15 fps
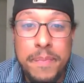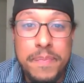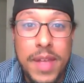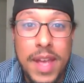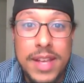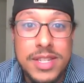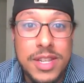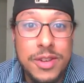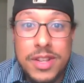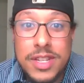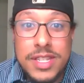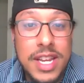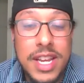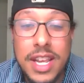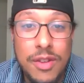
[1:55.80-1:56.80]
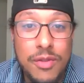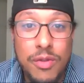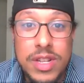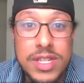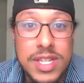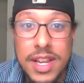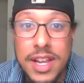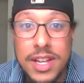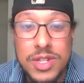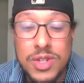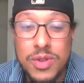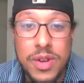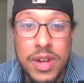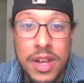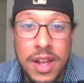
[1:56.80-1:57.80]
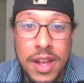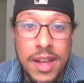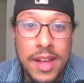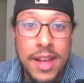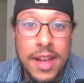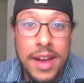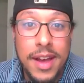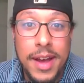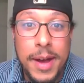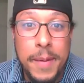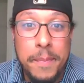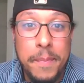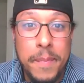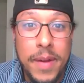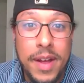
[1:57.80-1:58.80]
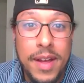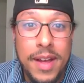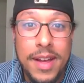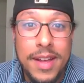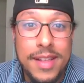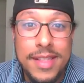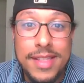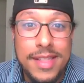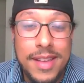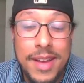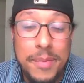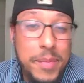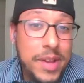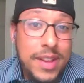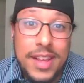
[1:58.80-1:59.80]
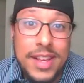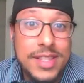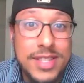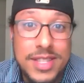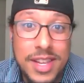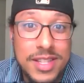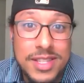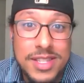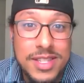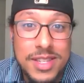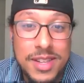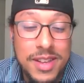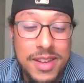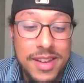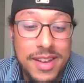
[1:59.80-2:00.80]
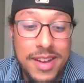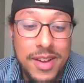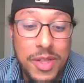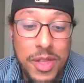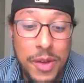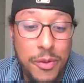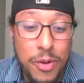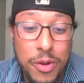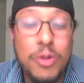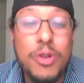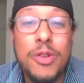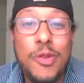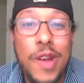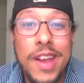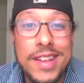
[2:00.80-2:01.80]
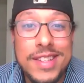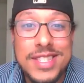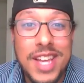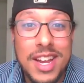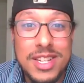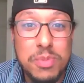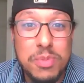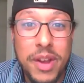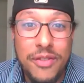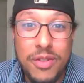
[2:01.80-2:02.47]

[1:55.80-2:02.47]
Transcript: as good as any in recent history. I mean, it's the recruiting rankings kind of speak for